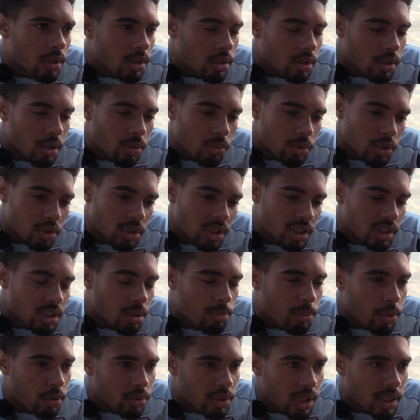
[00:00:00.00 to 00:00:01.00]
you know, we just need to
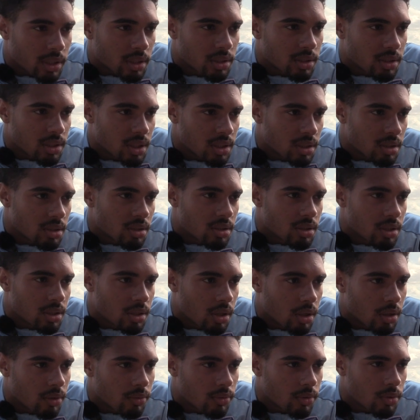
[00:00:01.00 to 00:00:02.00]
build that consistency
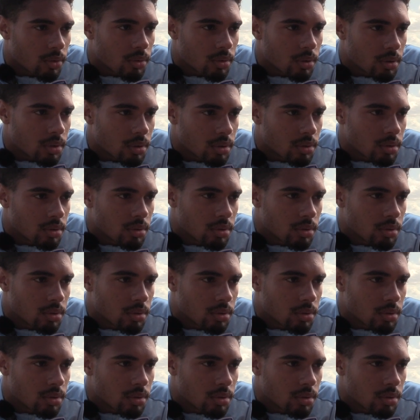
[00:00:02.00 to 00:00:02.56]
going forward.